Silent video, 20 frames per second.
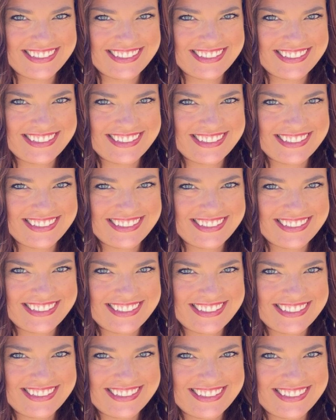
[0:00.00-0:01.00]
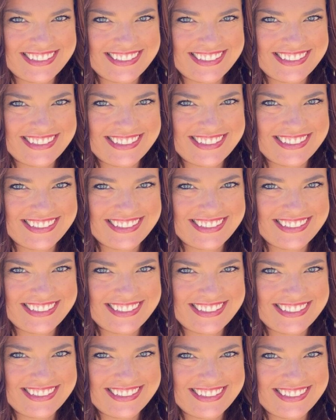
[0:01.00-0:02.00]

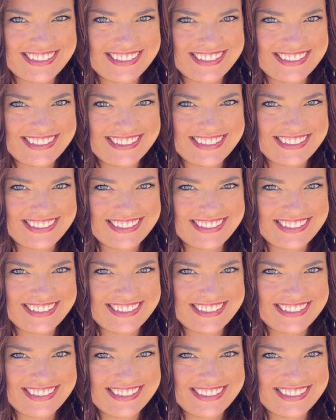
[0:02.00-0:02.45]
No one is speaking in this clip.